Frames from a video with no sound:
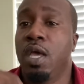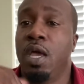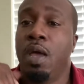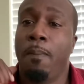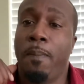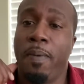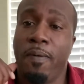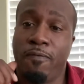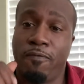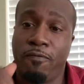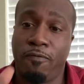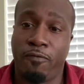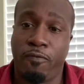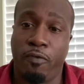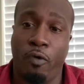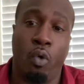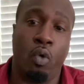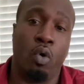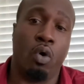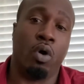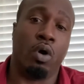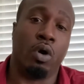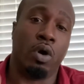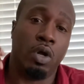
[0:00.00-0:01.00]

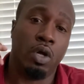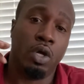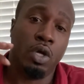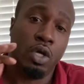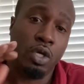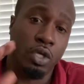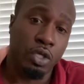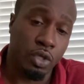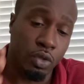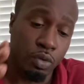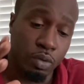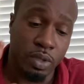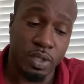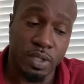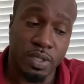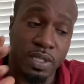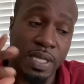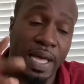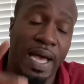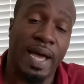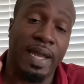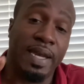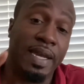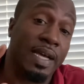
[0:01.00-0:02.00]
before you
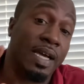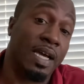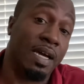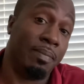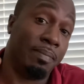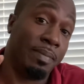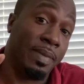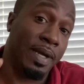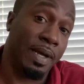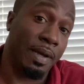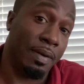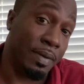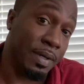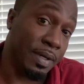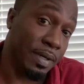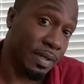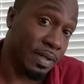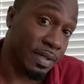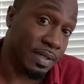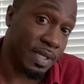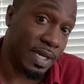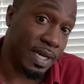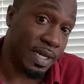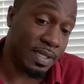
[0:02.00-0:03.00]
decide to come down here to
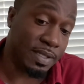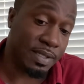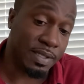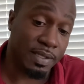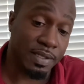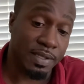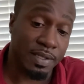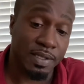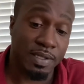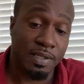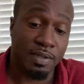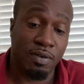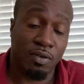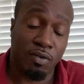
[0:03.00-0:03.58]
Texas.